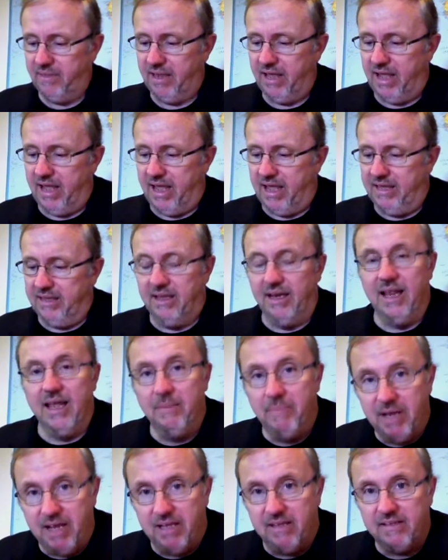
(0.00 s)
and the
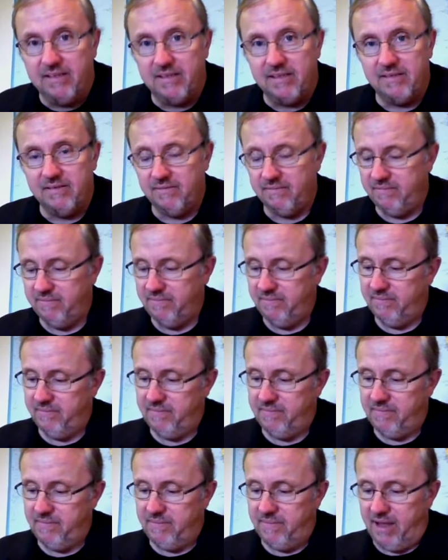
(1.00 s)
Libyans
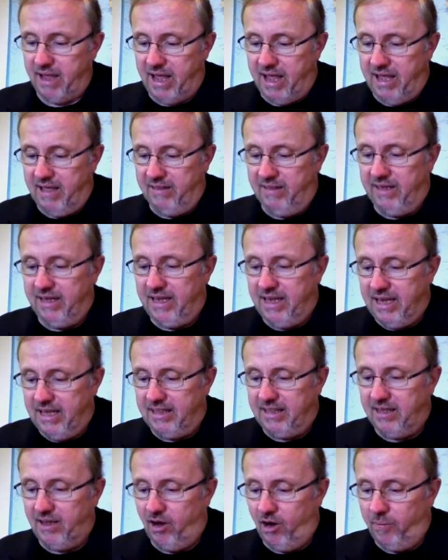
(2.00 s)
and the
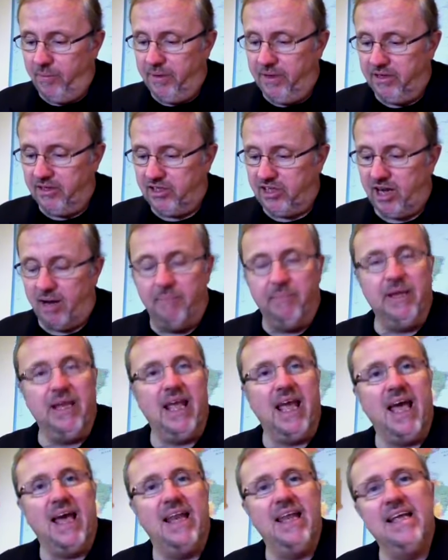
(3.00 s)
Ethiopians shall
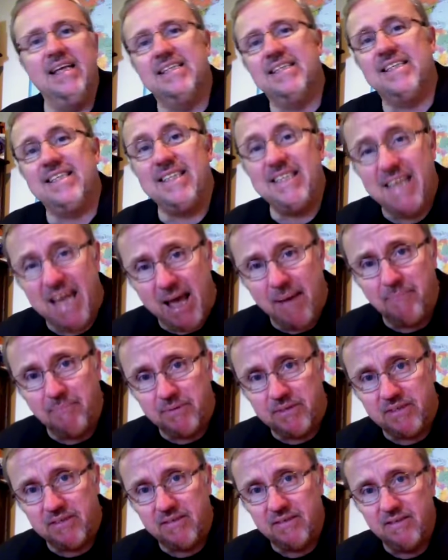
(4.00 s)
be at his
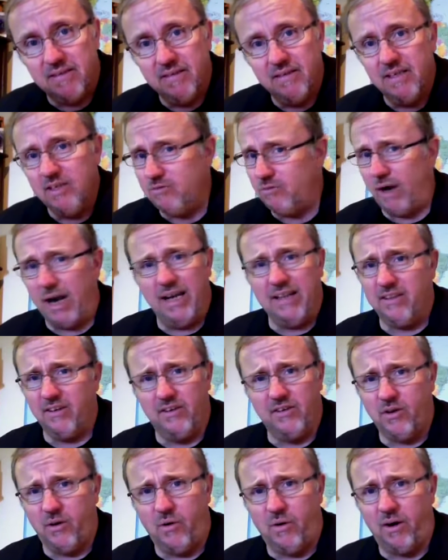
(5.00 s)
steps. He's right at their
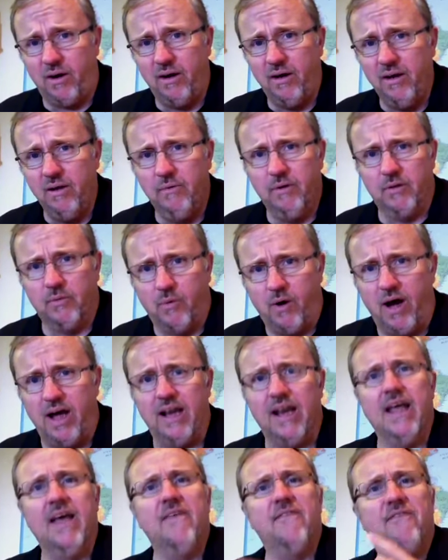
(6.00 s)
door with
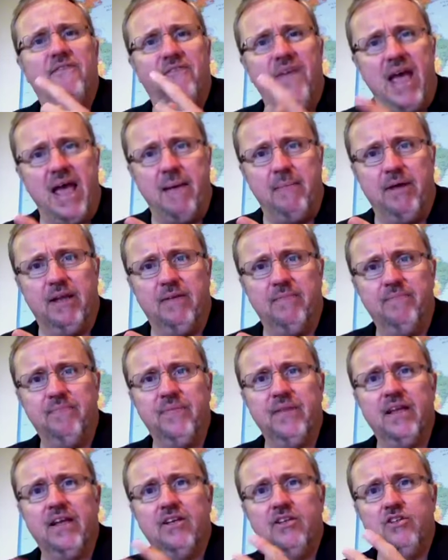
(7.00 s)
what? Famine,
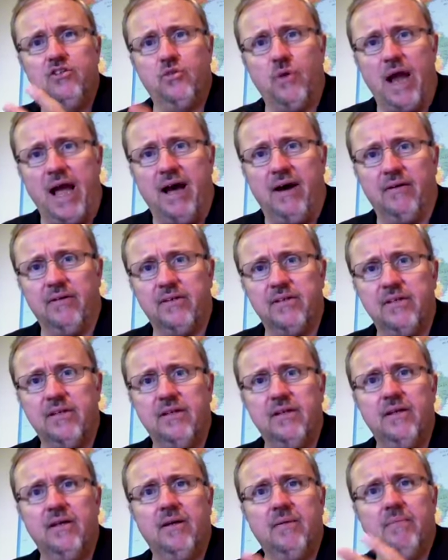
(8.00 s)
drought,
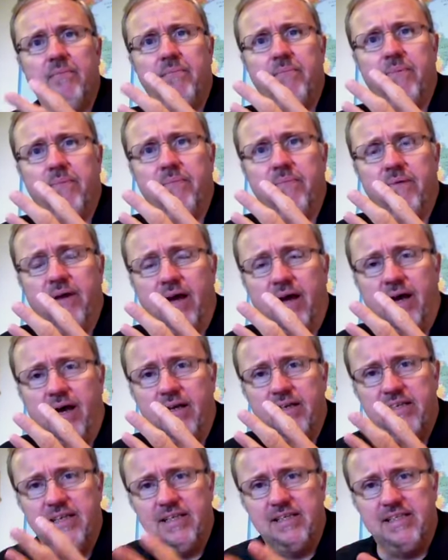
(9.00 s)
uh,
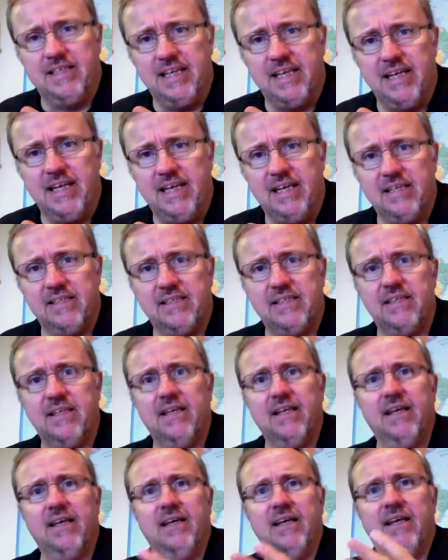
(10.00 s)
disease,
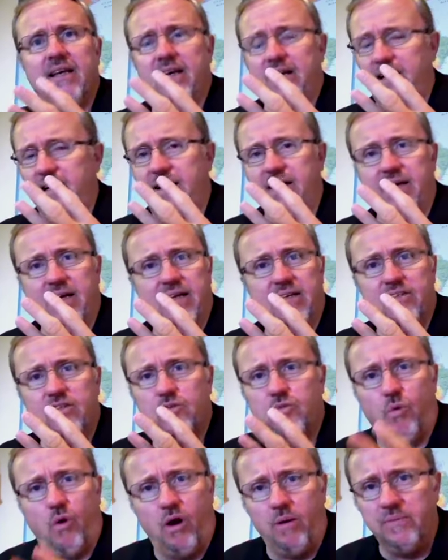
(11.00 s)

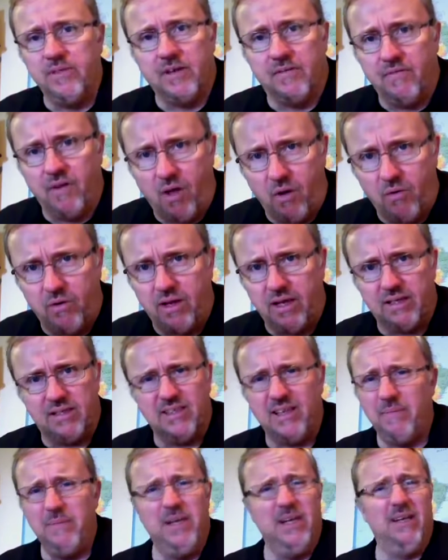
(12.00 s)
swarms of
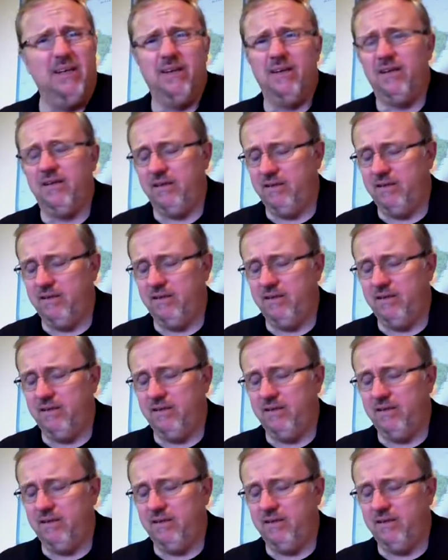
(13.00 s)
locusts. I mean,